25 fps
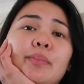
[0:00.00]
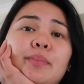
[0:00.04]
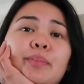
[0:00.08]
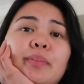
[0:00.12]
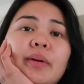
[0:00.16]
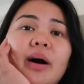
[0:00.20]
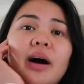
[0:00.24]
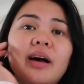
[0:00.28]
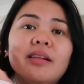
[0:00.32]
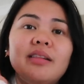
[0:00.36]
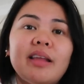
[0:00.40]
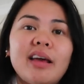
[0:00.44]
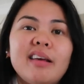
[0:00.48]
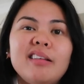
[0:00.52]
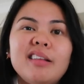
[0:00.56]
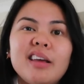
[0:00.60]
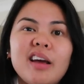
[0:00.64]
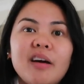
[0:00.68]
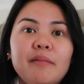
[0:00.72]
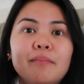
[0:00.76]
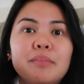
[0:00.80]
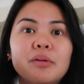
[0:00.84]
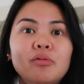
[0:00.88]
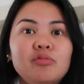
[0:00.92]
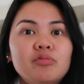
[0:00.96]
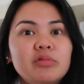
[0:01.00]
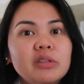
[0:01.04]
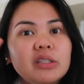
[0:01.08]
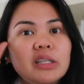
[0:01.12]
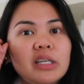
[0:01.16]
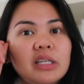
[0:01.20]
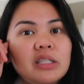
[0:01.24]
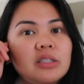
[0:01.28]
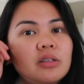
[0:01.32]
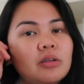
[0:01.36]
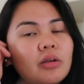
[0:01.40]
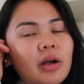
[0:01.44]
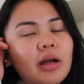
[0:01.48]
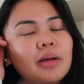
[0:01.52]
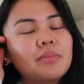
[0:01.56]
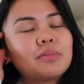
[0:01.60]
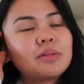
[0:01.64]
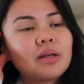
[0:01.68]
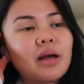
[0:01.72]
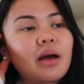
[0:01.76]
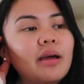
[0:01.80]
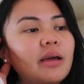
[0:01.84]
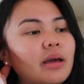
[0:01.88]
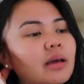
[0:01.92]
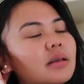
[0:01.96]
But lately, I've been really into grapes,
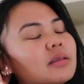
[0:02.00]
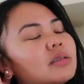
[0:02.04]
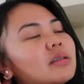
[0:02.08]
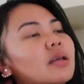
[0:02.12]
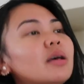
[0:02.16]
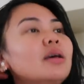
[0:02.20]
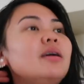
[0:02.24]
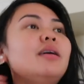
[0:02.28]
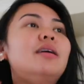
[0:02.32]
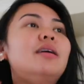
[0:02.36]
I guess.